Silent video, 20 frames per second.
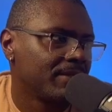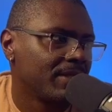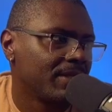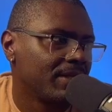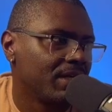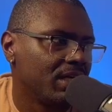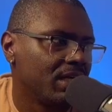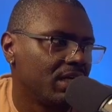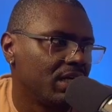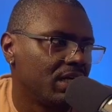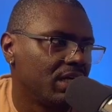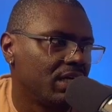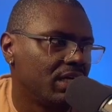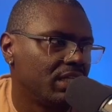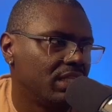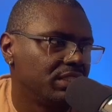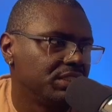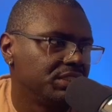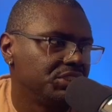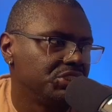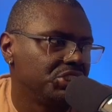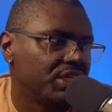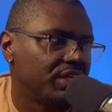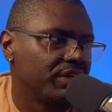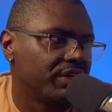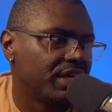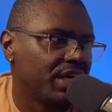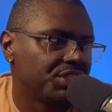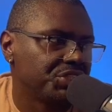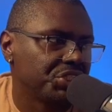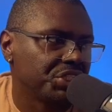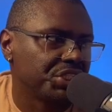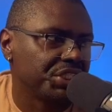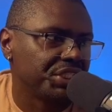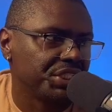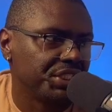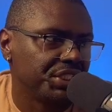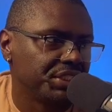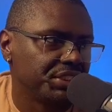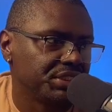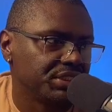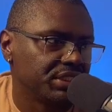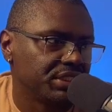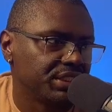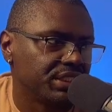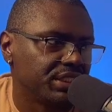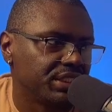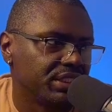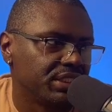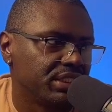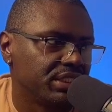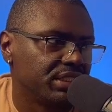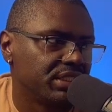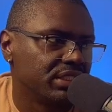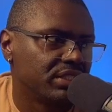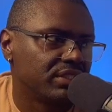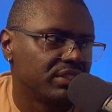this Geriatric Kings League.